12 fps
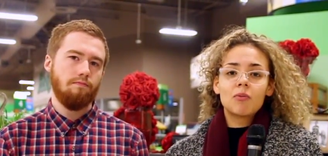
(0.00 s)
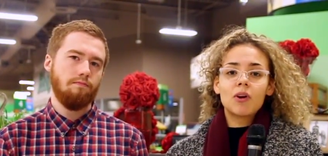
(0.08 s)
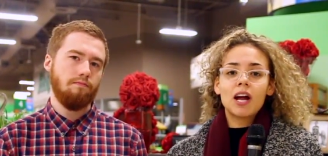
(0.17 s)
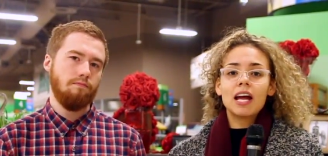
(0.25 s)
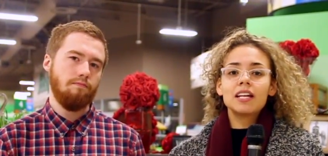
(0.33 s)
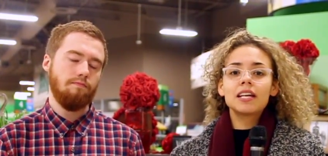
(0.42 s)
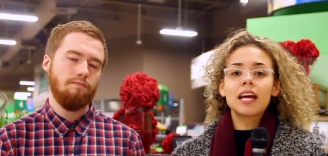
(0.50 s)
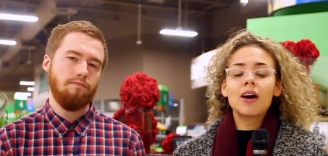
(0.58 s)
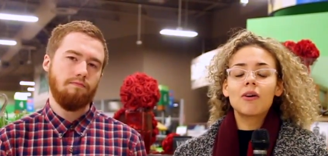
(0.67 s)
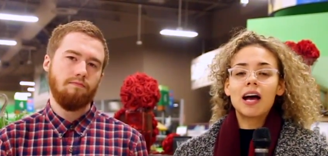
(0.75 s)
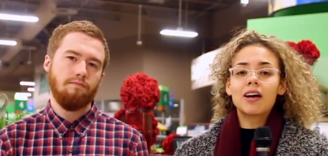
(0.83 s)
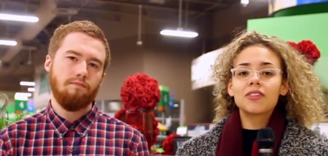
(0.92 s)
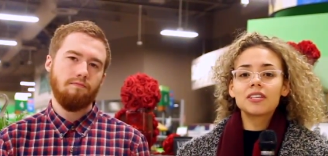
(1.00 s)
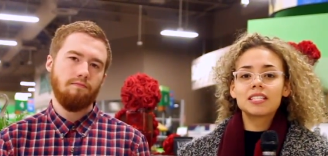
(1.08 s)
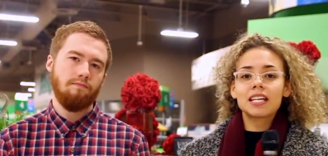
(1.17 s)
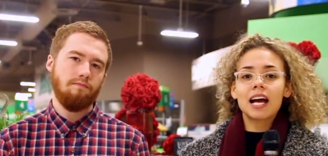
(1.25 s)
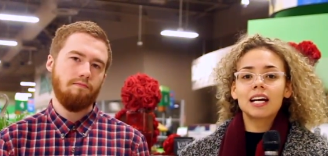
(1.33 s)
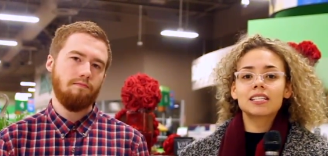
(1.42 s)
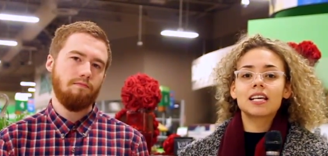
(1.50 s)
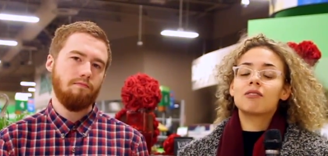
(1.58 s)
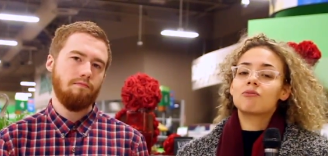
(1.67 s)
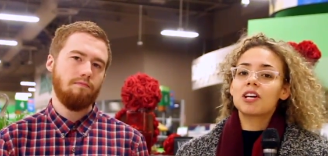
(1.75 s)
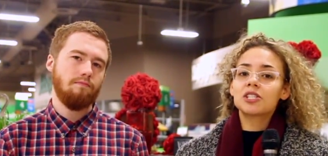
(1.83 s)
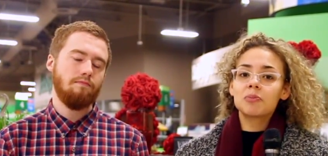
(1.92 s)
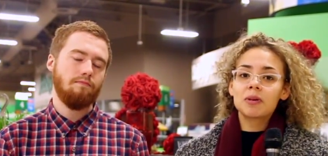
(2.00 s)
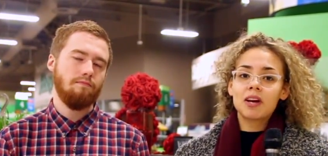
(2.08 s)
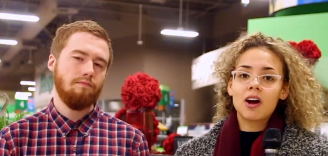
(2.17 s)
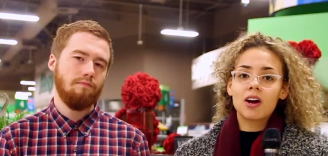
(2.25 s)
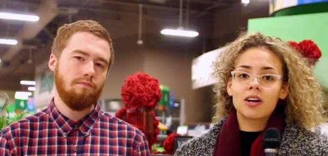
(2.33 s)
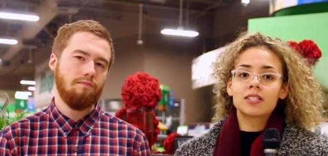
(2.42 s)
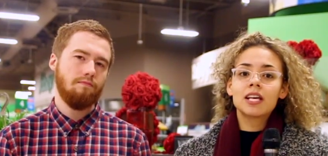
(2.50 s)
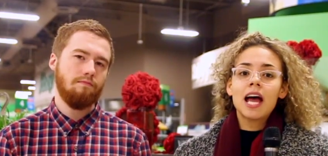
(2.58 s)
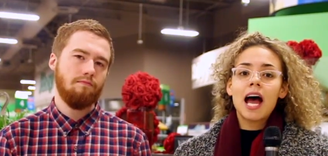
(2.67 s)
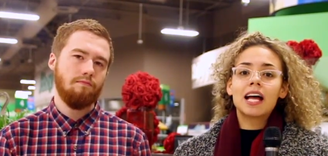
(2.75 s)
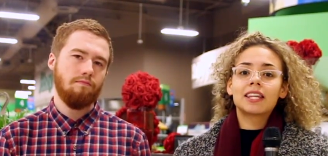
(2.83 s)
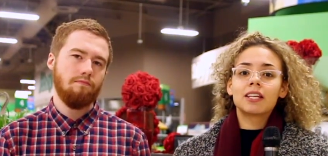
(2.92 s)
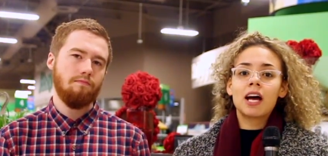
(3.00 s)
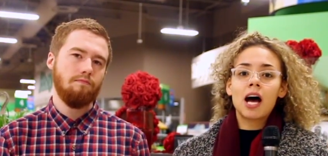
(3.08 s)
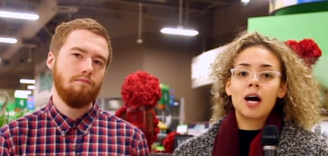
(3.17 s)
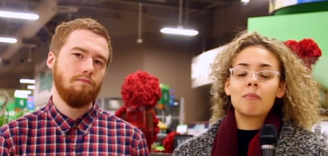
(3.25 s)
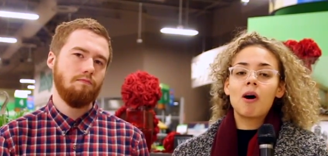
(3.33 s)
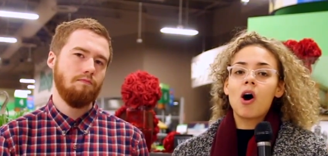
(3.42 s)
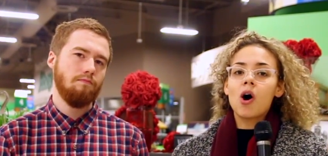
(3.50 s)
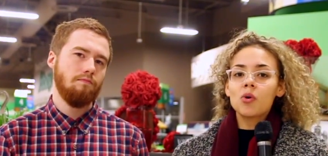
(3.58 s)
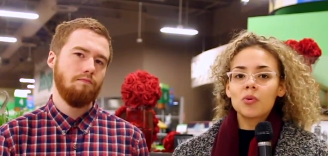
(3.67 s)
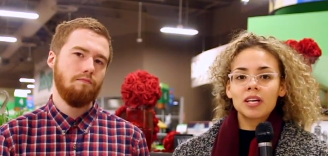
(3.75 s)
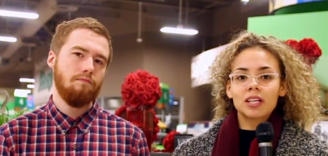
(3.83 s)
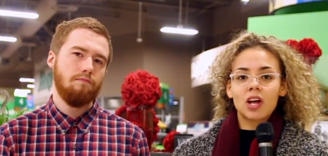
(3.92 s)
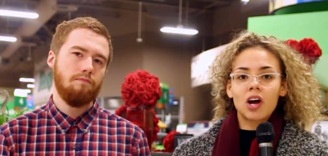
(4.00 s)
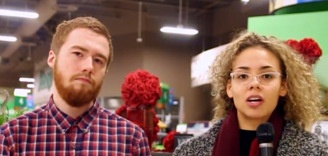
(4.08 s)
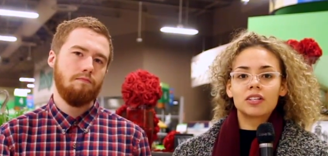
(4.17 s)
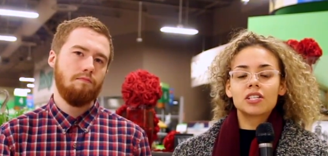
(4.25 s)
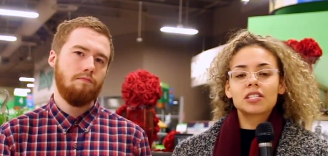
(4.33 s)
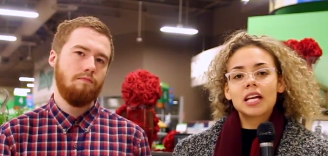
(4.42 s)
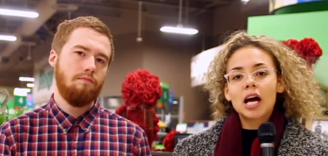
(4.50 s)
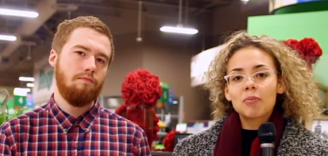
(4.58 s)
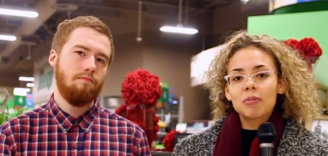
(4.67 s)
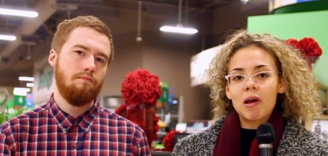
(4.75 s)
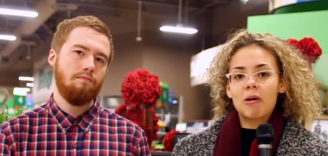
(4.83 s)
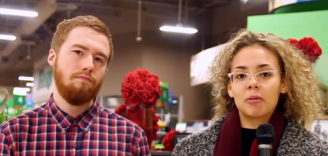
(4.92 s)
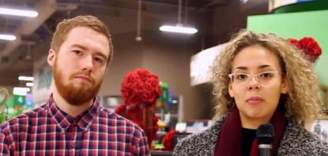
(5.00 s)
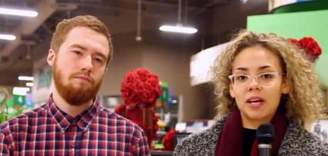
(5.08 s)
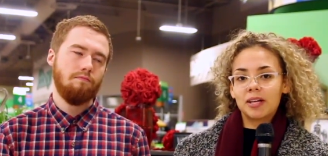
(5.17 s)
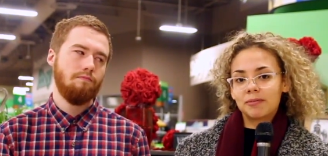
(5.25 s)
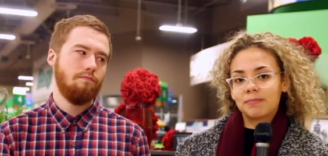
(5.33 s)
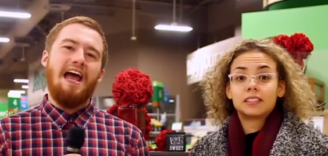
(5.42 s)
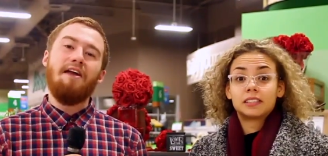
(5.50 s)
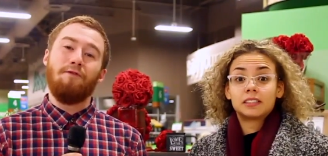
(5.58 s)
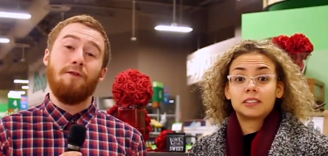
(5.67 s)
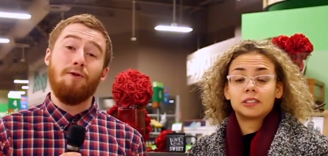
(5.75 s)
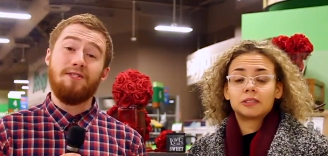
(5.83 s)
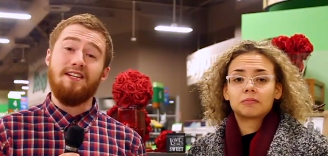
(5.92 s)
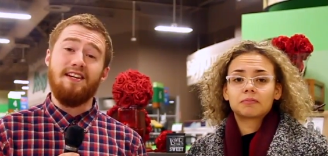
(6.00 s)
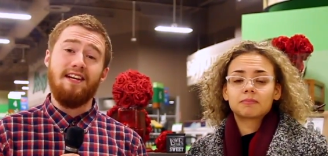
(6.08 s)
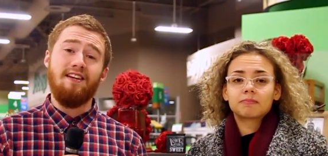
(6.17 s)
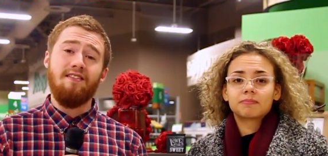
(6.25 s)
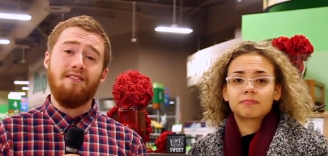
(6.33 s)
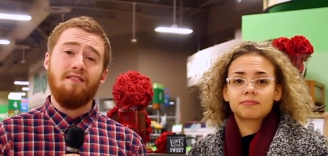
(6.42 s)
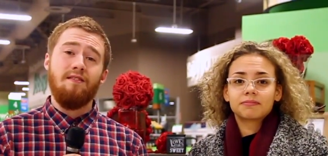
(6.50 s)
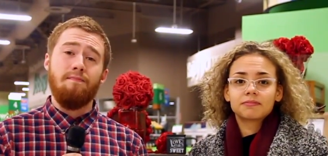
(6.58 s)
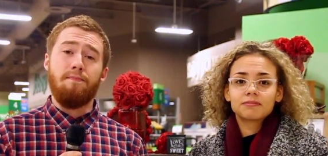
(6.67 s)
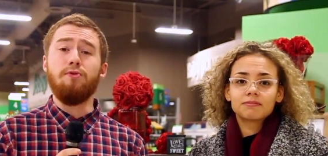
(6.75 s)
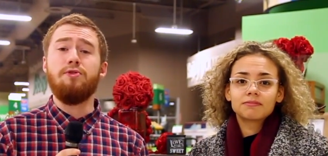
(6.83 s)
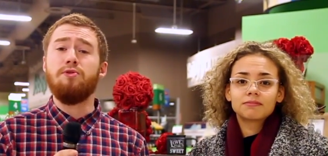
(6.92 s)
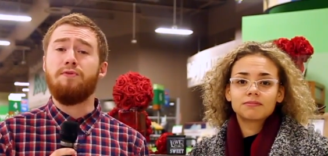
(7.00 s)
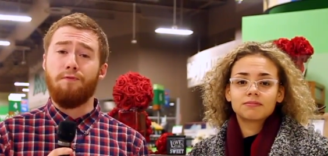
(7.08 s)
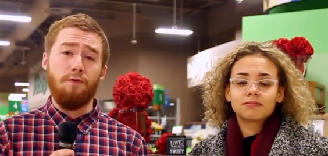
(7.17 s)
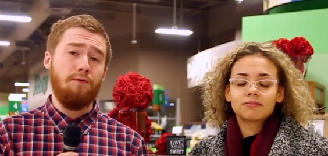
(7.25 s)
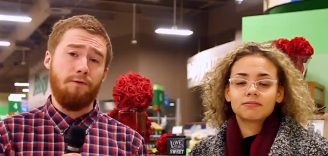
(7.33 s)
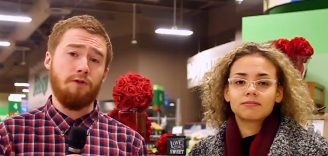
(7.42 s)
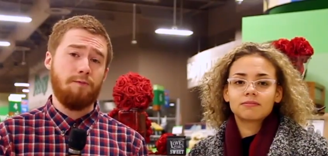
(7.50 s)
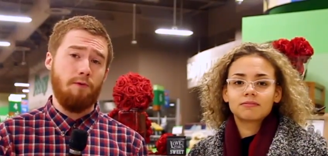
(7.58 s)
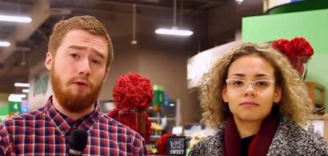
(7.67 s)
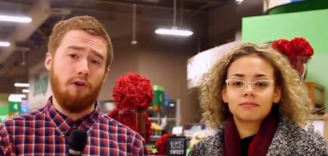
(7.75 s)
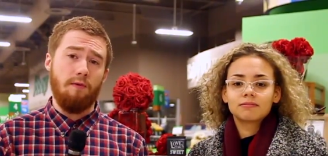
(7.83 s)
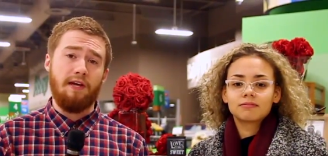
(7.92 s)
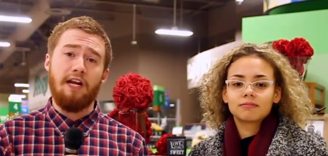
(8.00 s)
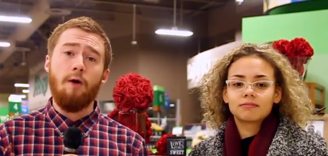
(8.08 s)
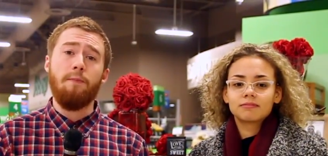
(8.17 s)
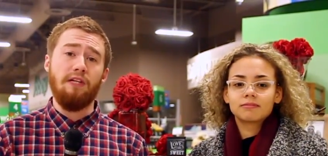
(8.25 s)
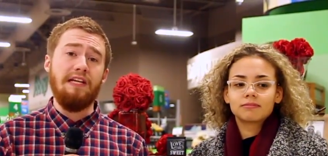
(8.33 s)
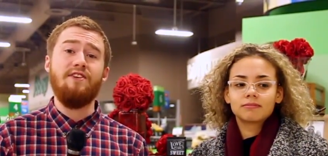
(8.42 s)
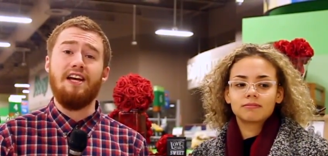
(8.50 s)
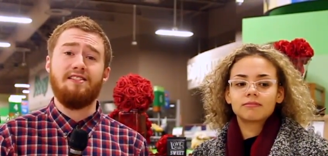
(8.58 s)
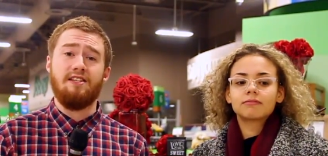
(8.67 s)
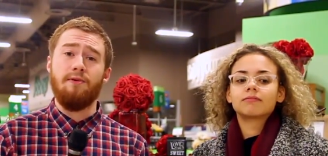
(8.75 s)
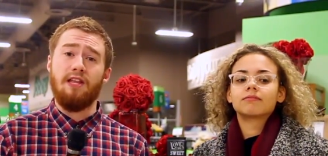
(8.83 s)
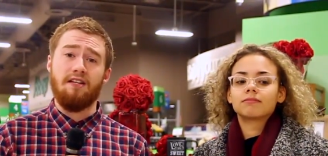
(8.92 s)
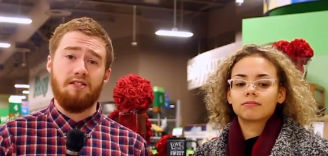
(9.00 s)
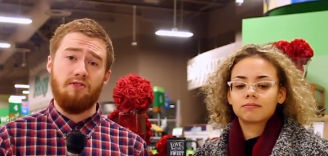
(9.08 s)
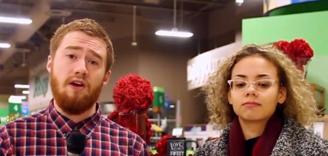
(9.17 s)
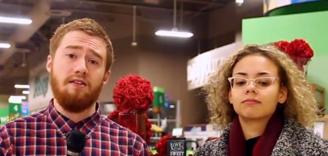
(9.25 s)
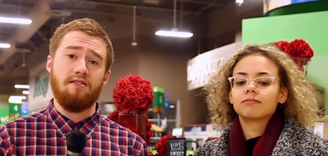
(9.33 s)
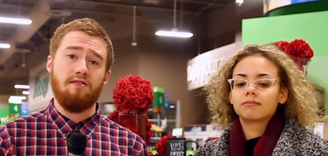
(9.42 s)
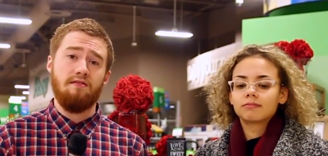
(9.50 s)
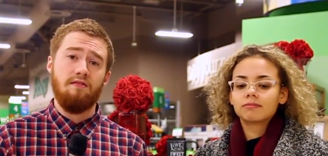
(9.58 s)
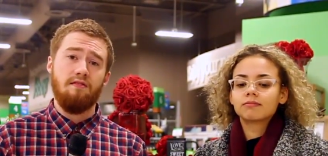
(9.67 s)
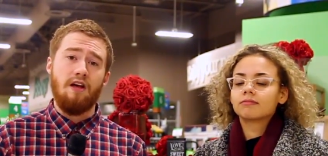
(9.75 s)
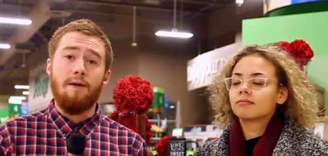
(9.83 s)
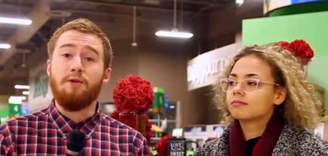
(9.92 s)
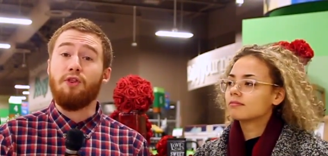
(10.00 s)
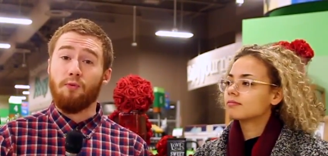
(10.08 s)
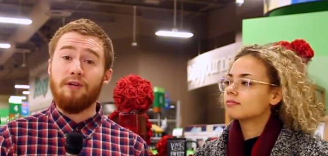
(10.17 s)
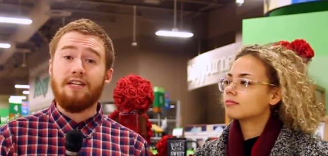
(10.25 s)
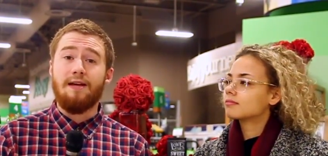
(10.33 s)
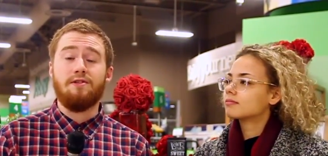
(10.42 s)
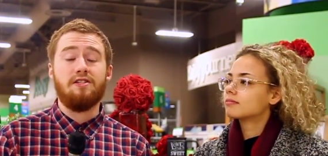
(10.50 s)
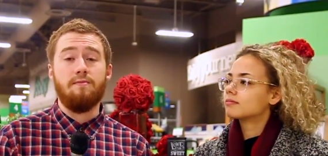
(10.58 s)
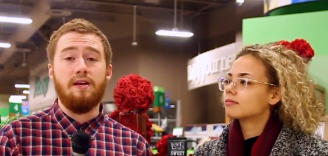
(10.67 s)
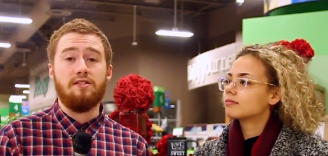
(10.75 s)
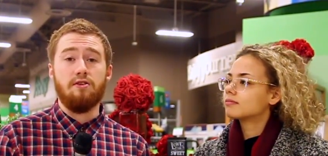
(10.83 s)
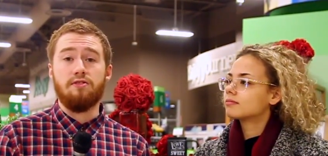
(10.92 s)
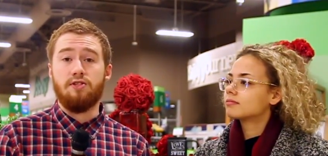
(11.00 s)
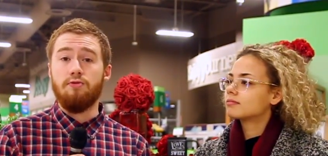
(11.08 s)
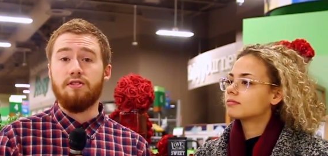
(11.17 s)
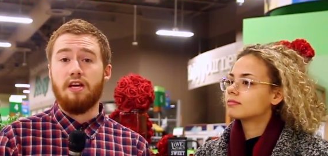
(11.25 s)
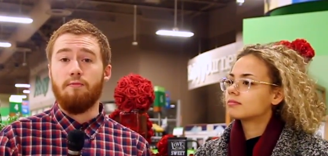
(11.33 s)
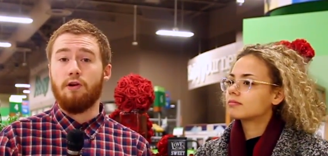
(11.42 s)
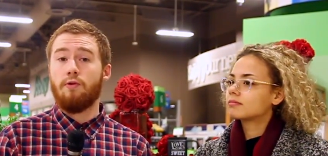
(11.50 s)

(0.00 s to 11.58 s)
Speaker 1: We're handing out healthy snacks and recipe cards at the hub all week long just to help you out a bit.
Speaker 2: And for those in need, BUSU's Food First program can help alleviate some of that stress. Up to three times a semester, students can